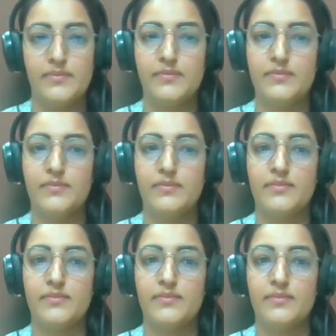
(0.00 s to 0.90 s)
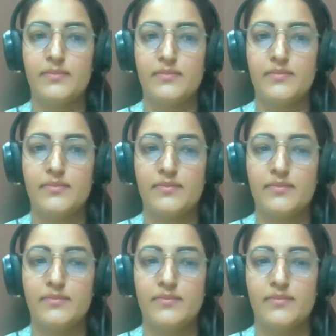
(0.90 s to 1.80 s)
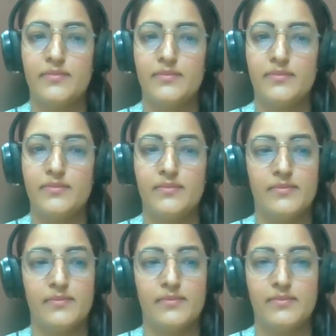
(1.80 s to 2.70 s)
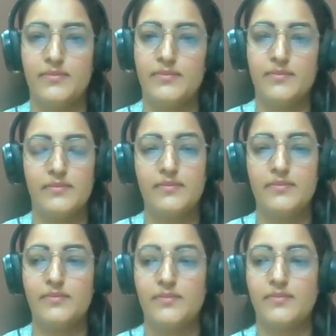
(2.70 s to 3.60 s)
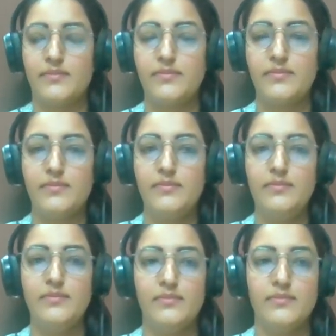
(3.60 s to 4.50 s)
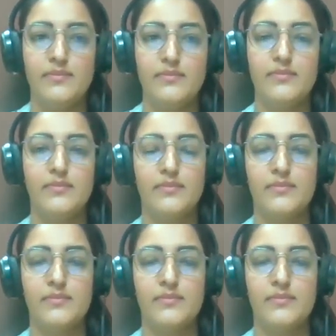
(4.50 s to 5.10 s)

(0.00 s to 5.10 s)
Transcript: No words are spoken by the person on screen.